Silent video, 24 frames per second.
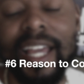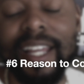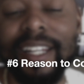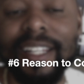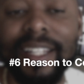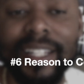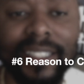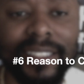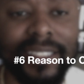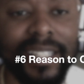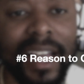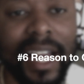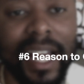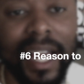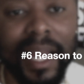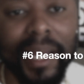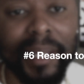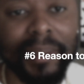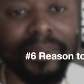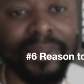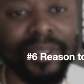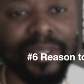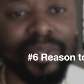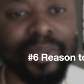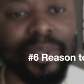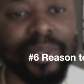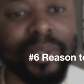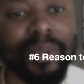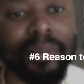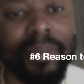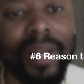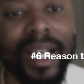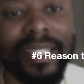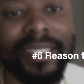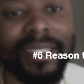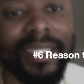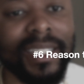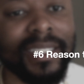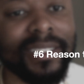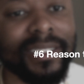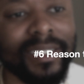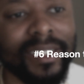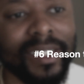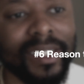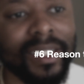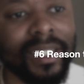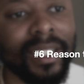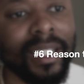of the times with my
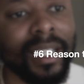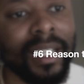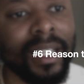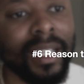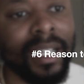Tesla,